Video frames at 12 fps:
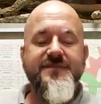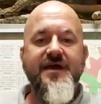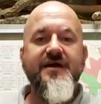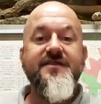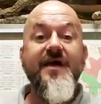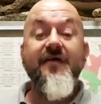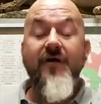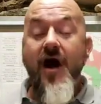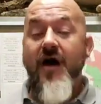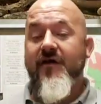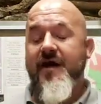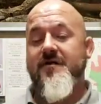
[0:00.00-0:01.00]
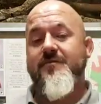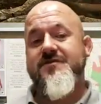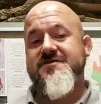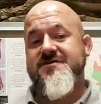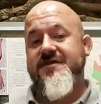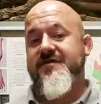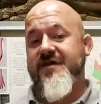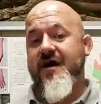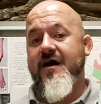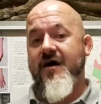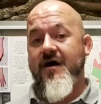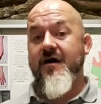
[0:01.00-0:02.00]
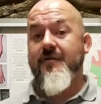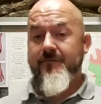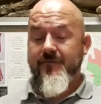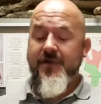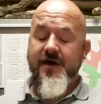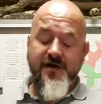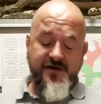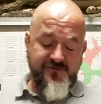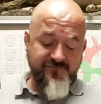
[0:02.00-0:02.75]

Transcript: There, there are animals that are uh,